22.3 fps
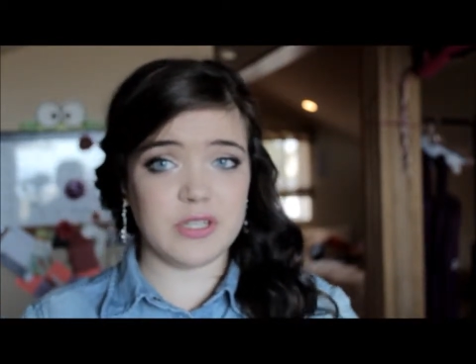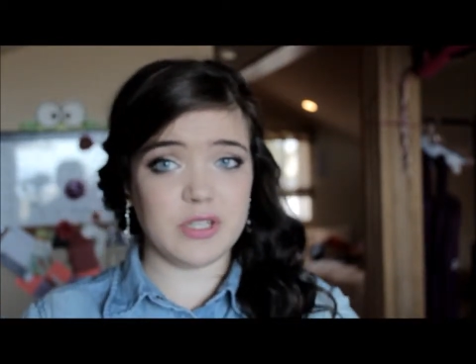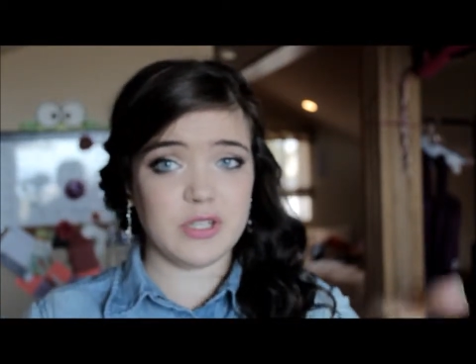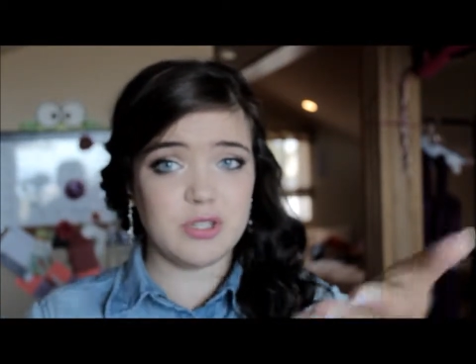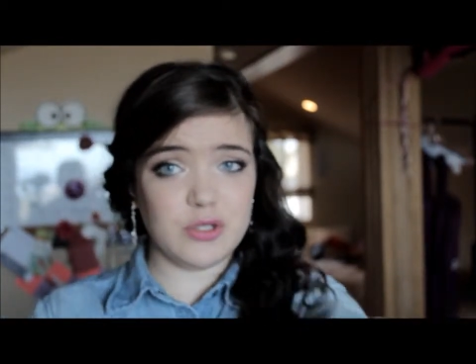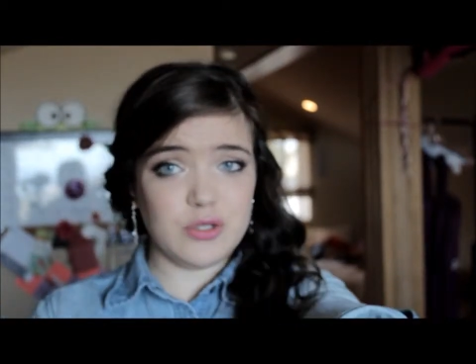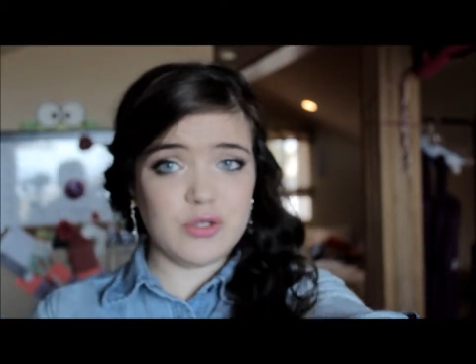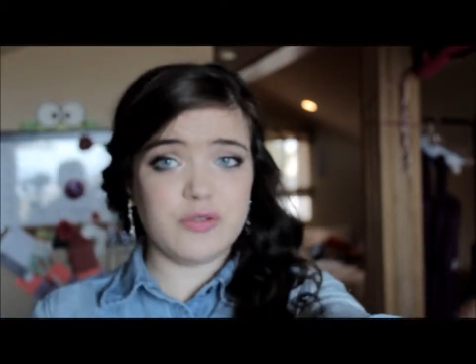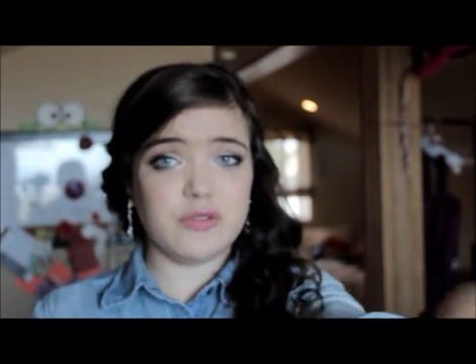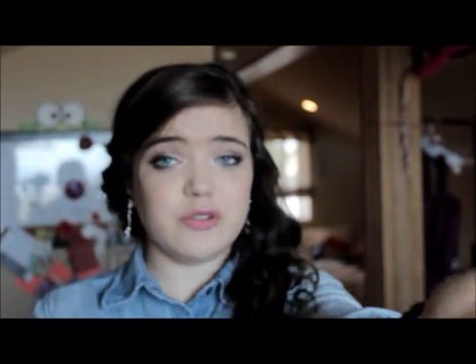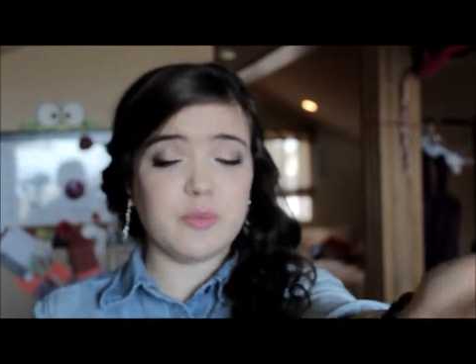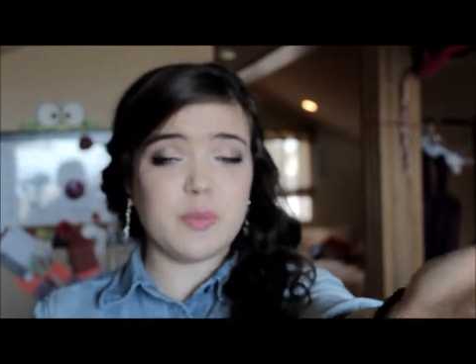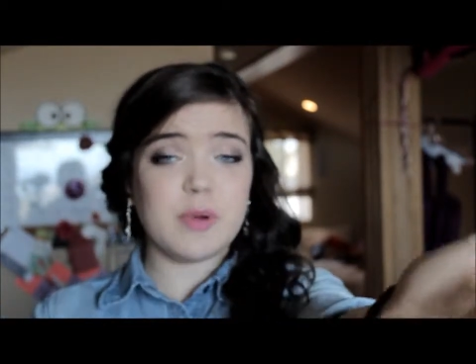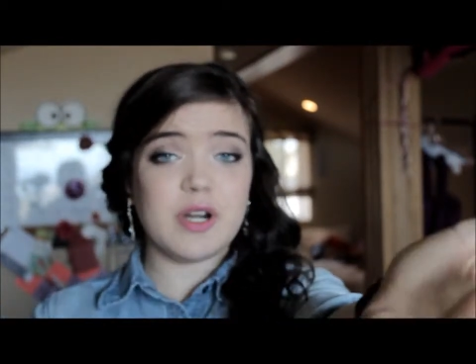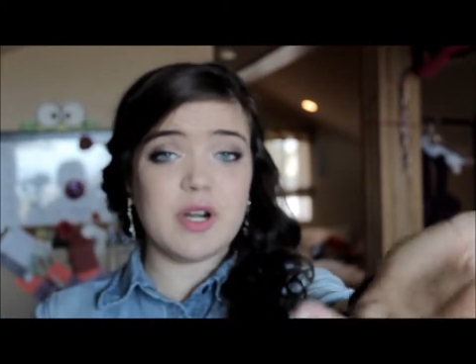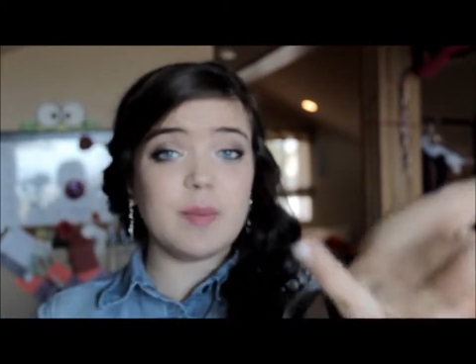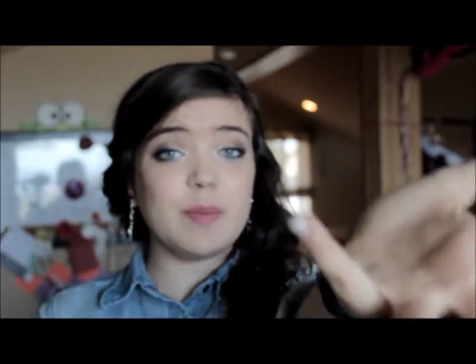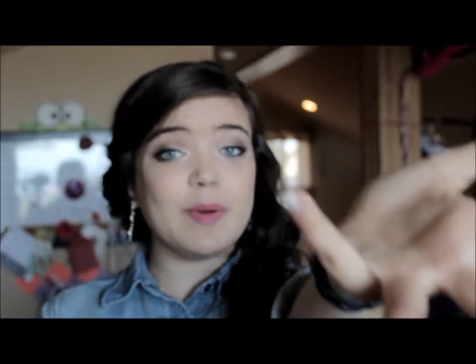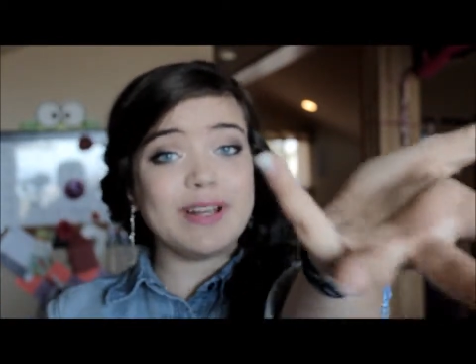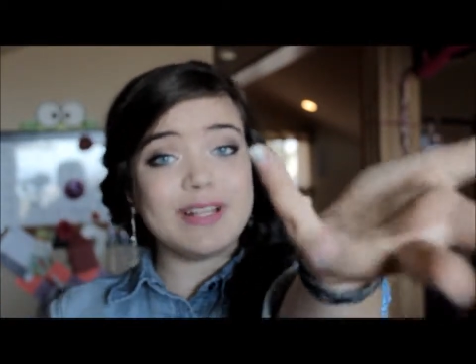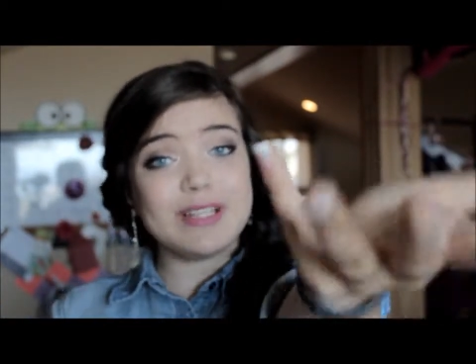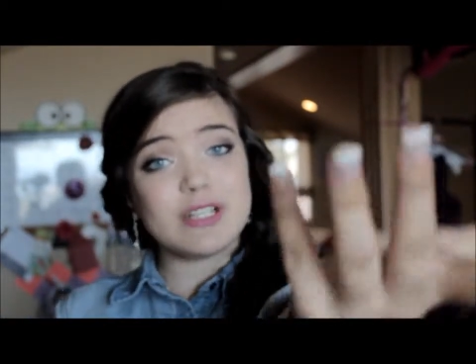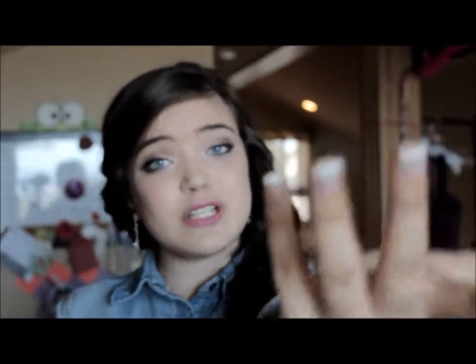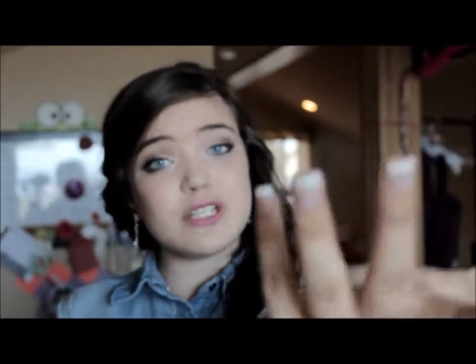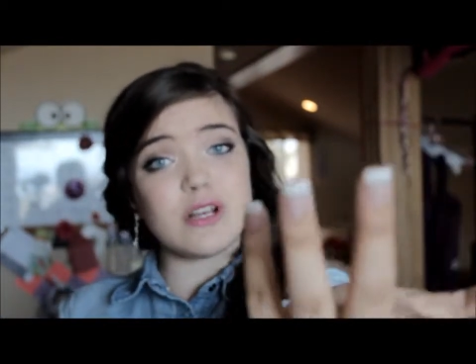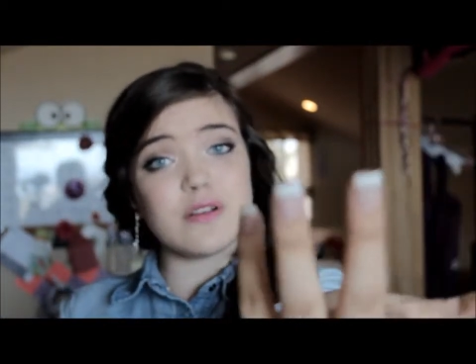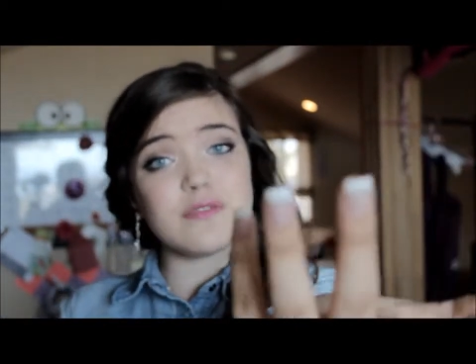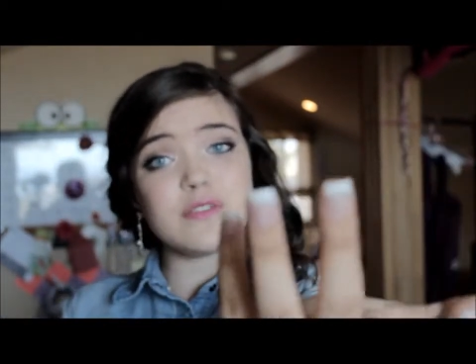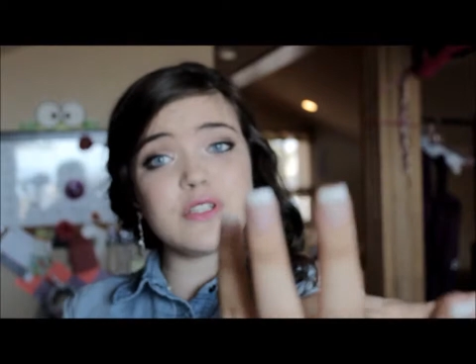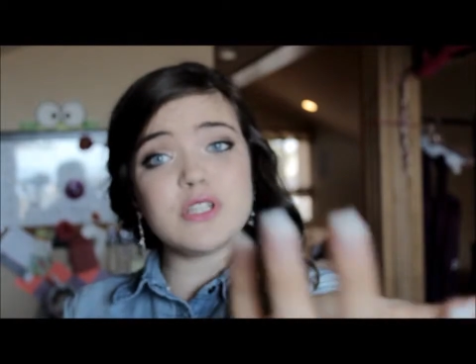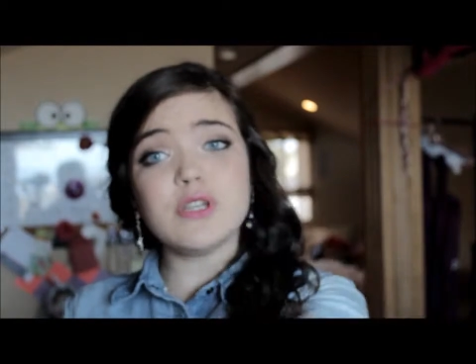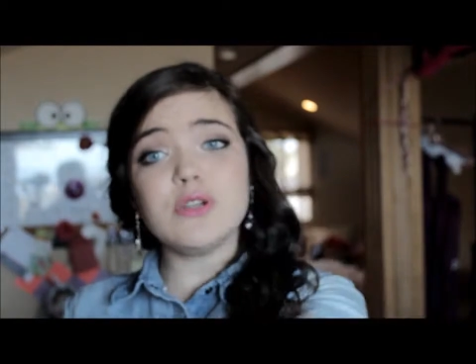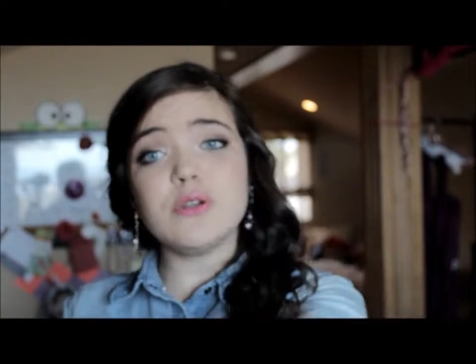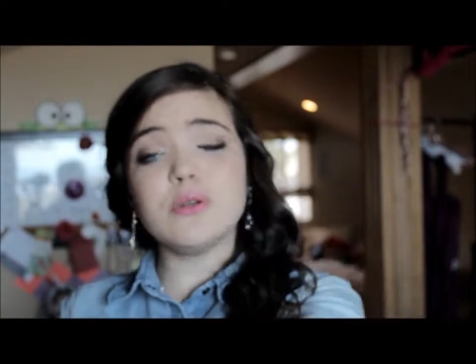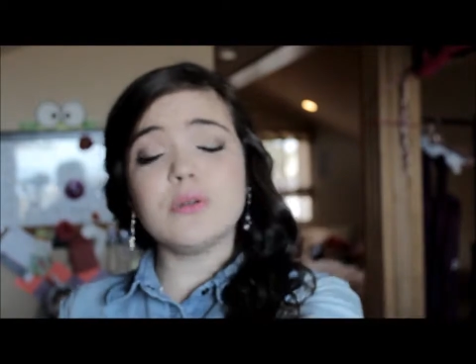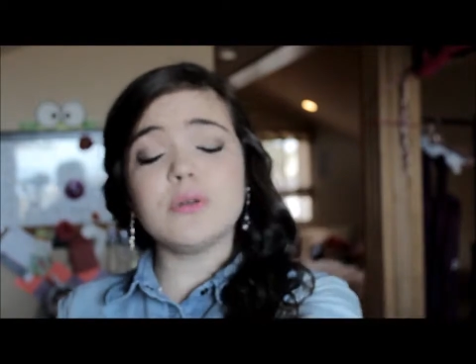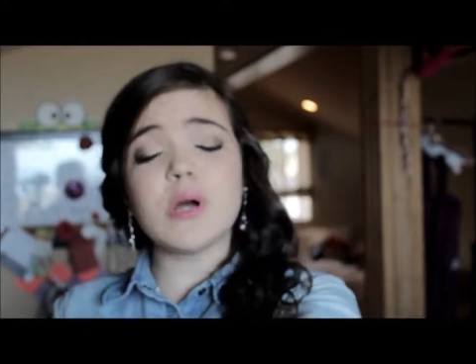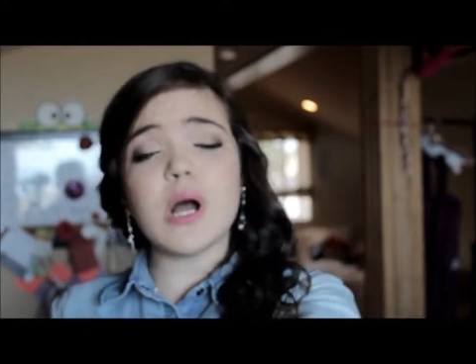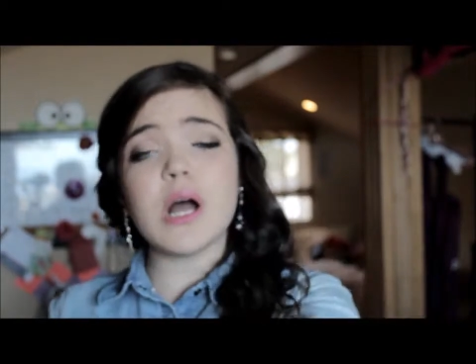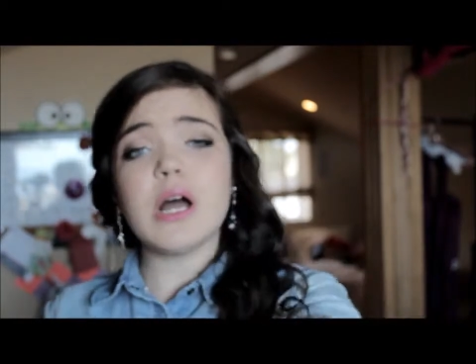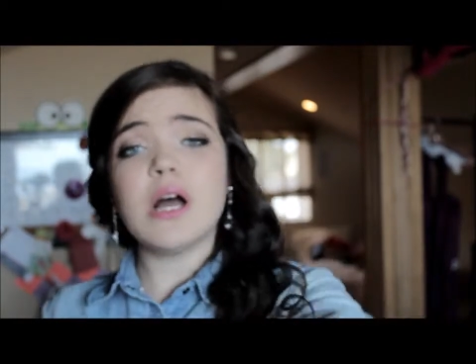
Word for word: you feel better about yourself too,